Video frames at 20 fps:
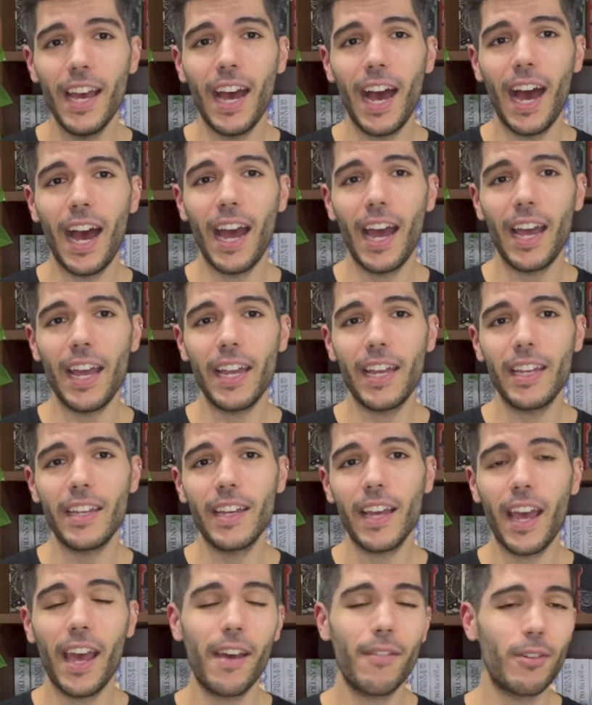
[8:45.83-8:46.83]
I
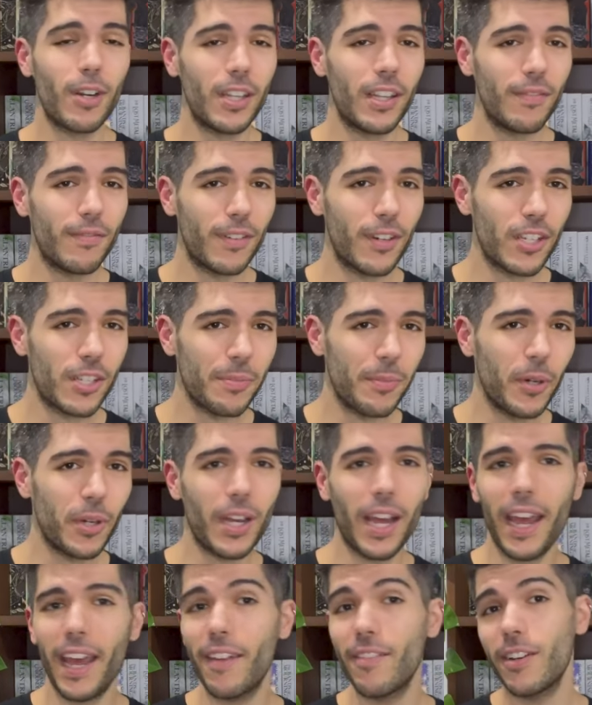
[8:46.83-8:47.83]
have read the first book,
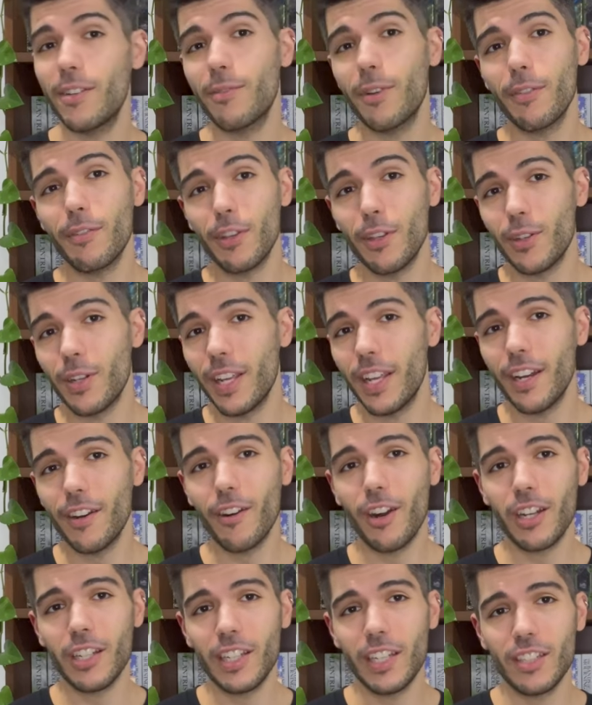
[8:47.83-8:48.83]
I haven't reviewed here
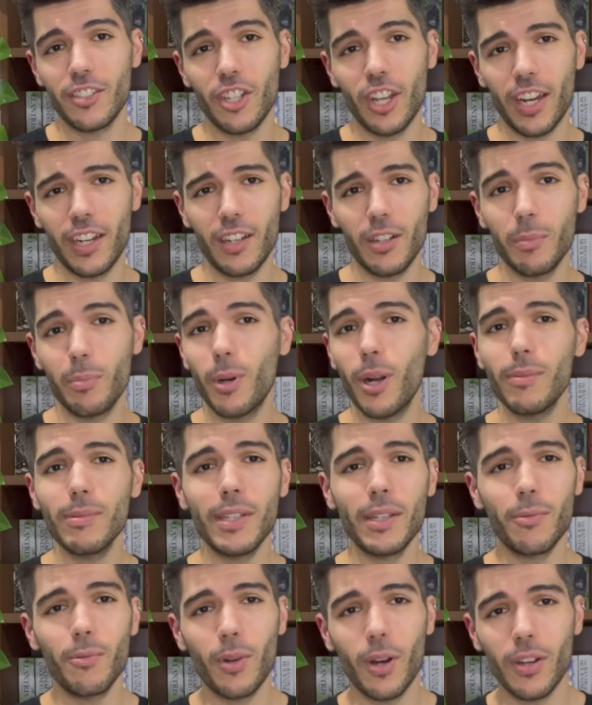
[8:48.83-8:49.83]
on the channel,
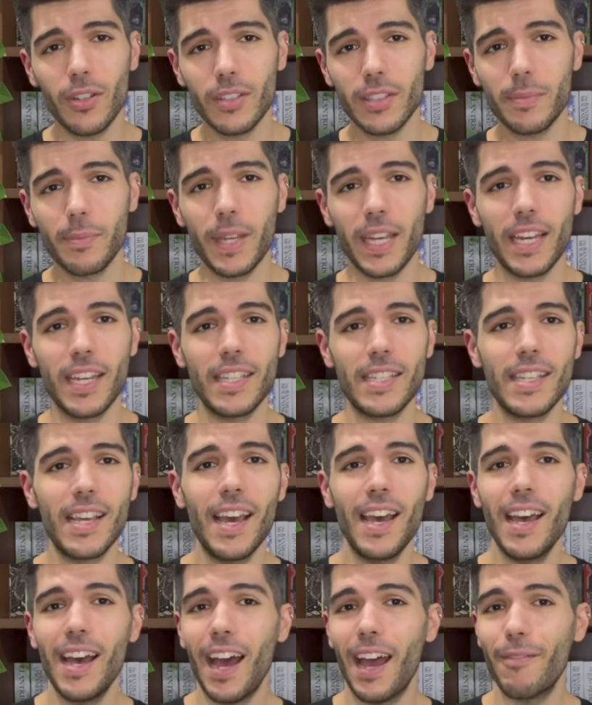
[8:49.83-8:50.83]
probably won't, because
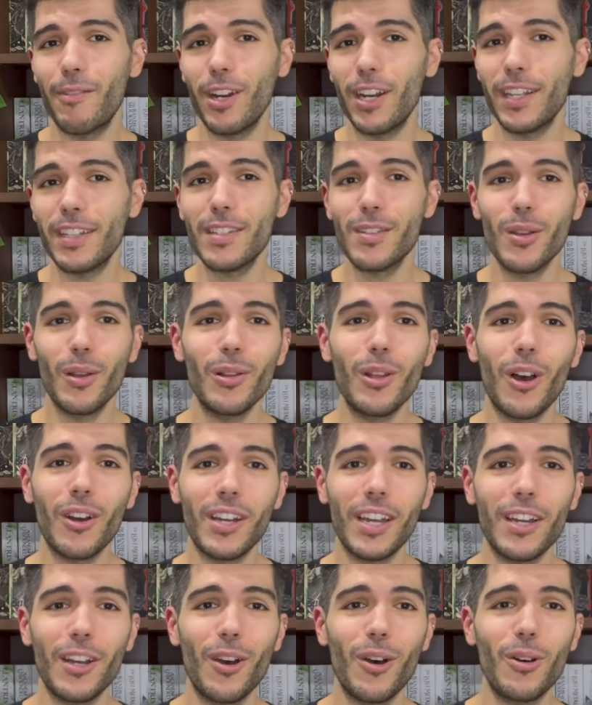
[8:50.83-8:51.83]
I read it so
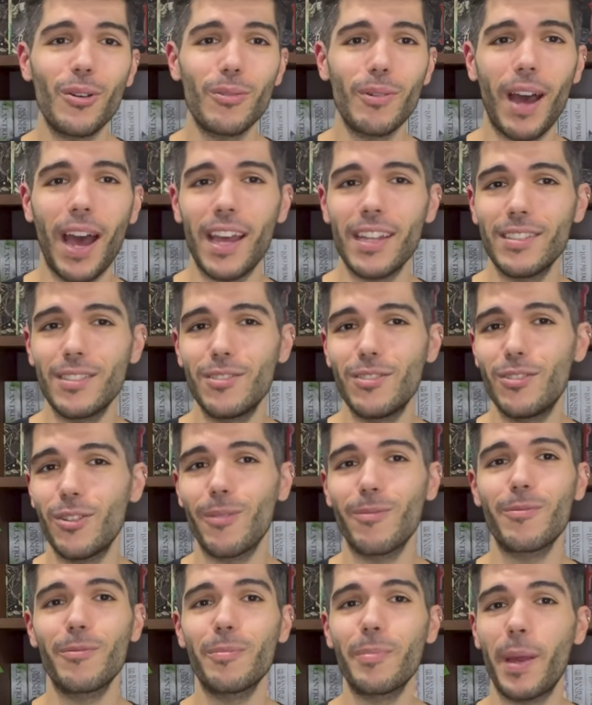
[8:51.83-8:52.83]
long ago, I
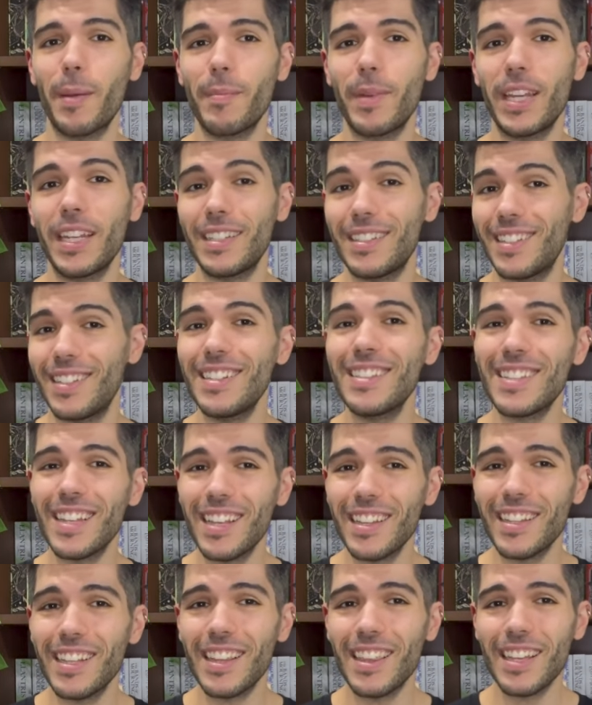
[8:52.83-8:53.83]
don't remember in
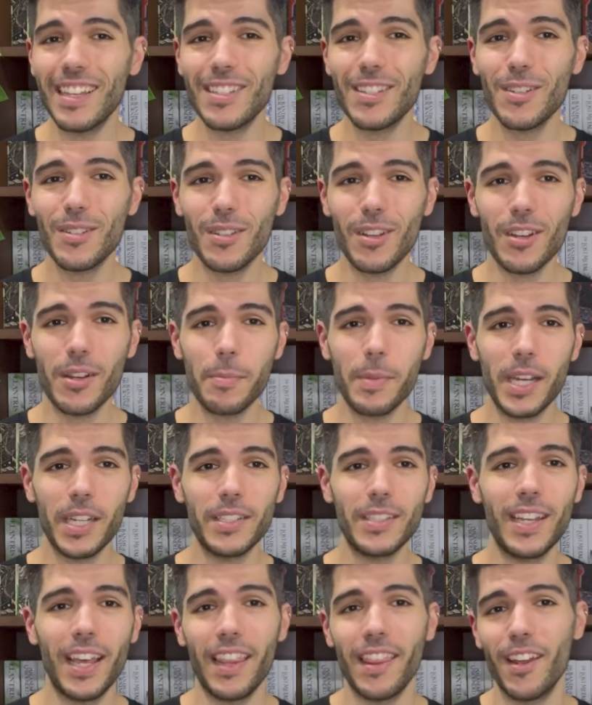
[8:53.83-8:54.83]
detail the things to talk
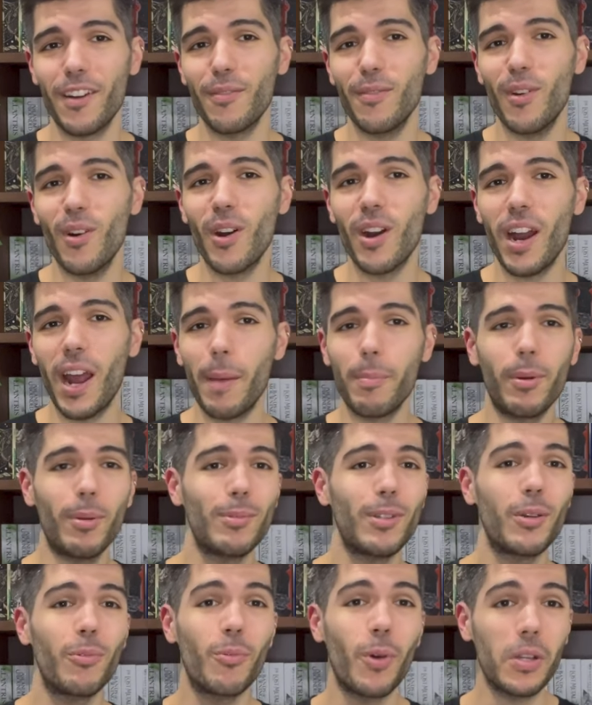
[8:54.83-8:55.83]
about, and therefore I
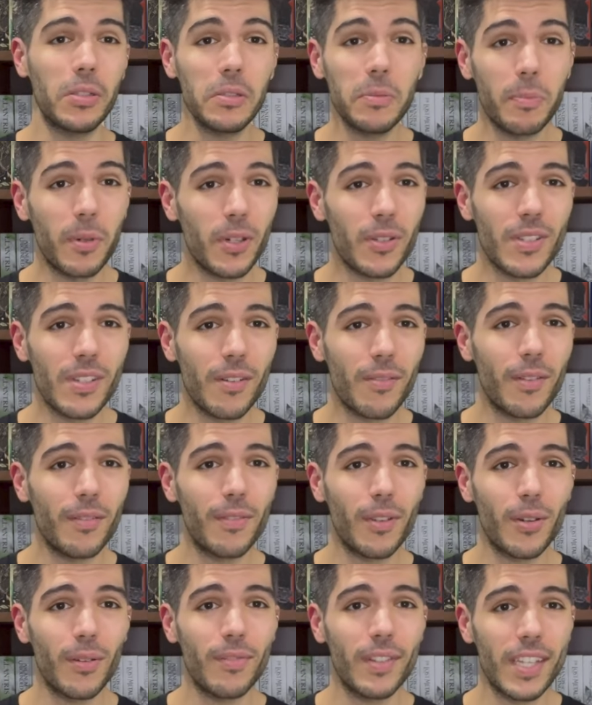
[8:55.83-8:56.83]
probably won't post a
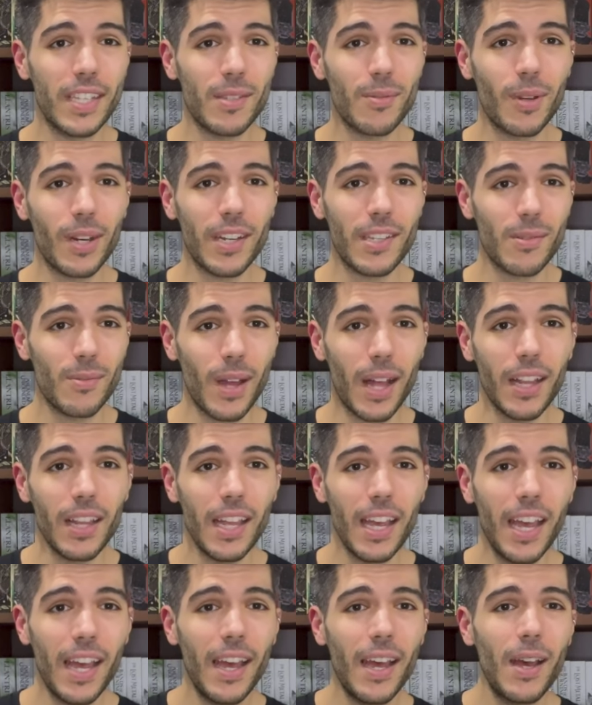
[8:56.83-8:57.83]
review of this one as well.
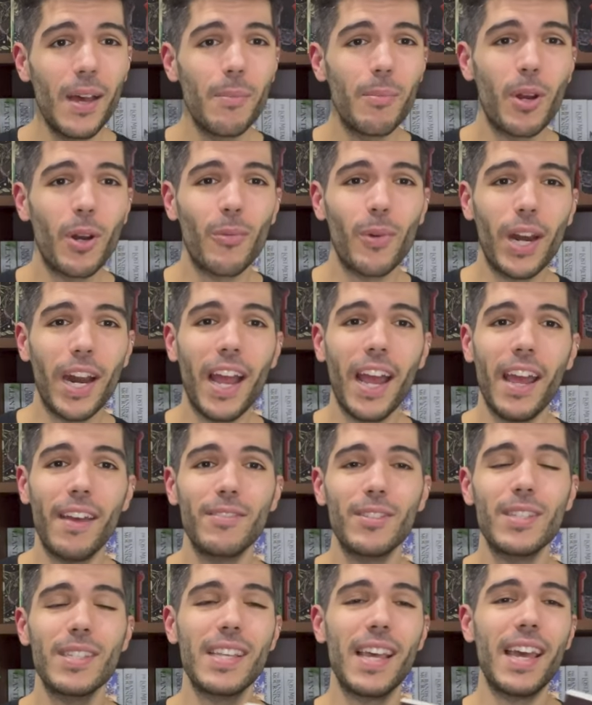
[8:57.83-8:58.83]
But what I have
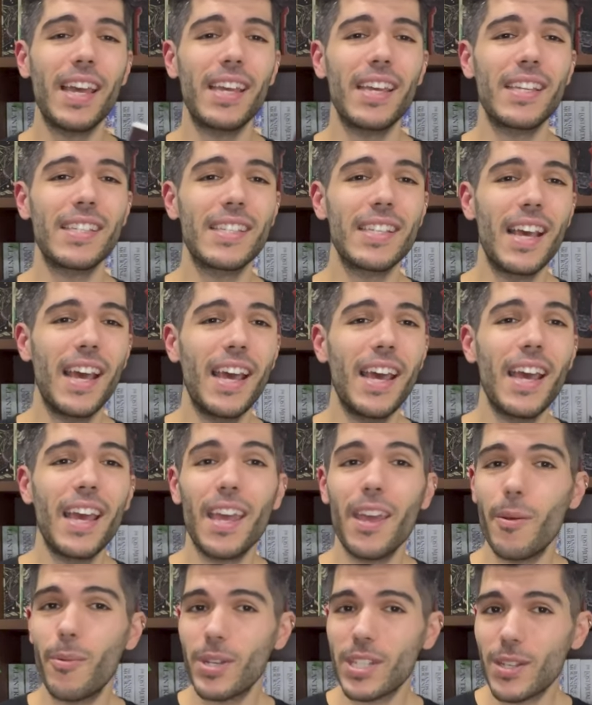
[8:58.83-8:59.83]
to say is,
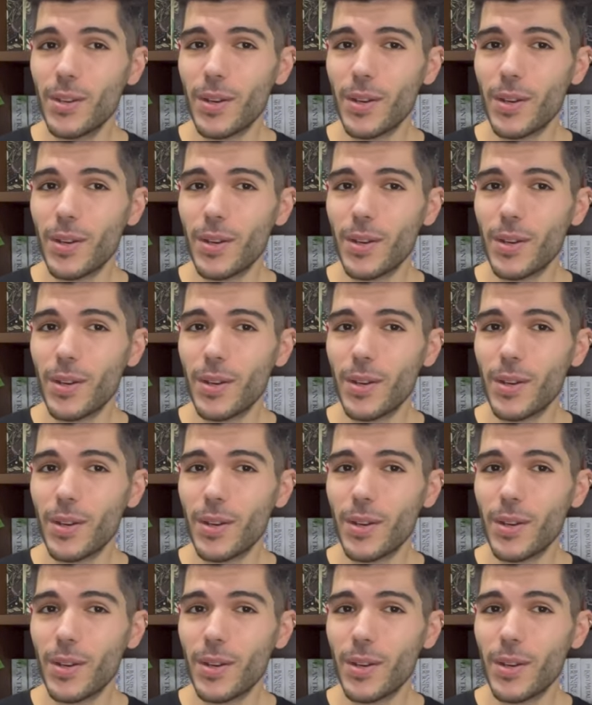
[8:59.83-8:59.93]
it was